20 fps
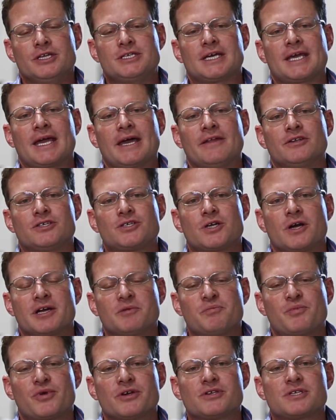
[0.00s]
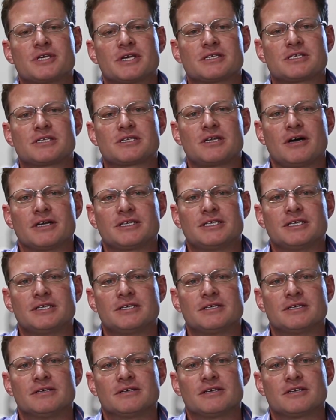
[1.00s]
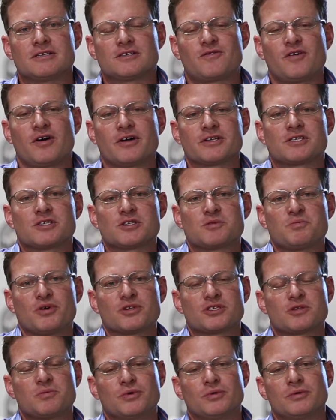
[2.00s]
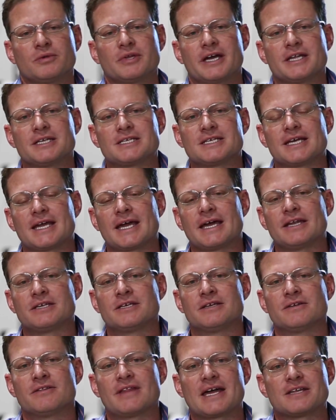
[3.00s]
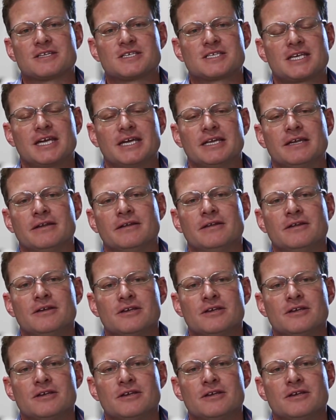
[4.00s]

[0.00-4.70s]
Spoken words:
to get the drying process started as fast as possible and to get that skin